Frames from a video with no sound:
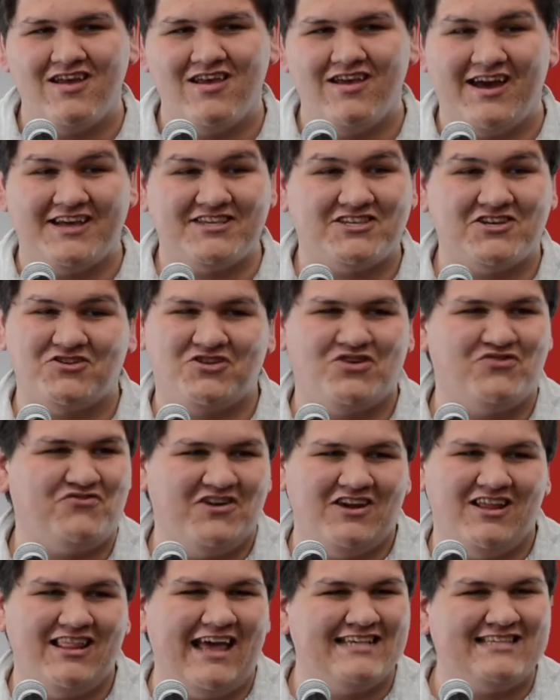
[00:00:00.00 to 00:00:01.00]
I start to
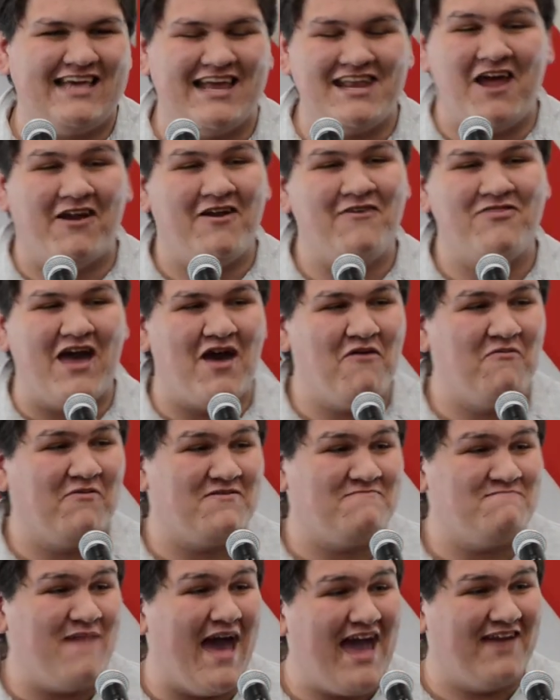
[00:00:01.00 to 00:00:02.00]
realize that none of that would
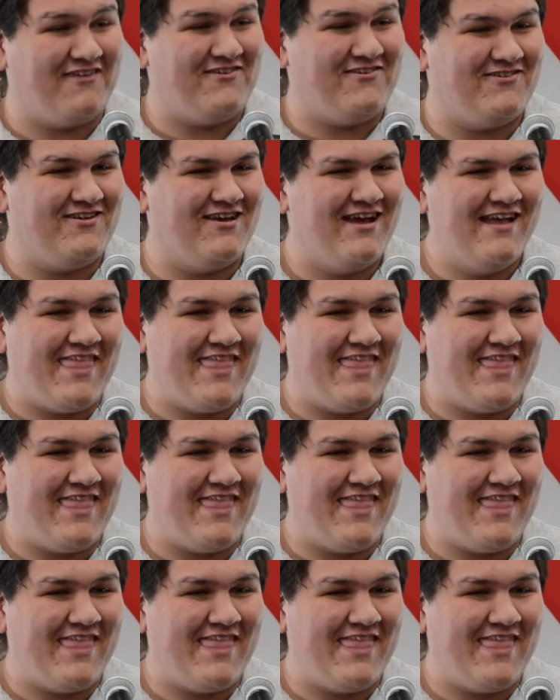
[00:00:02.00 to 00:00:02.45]
have mattered,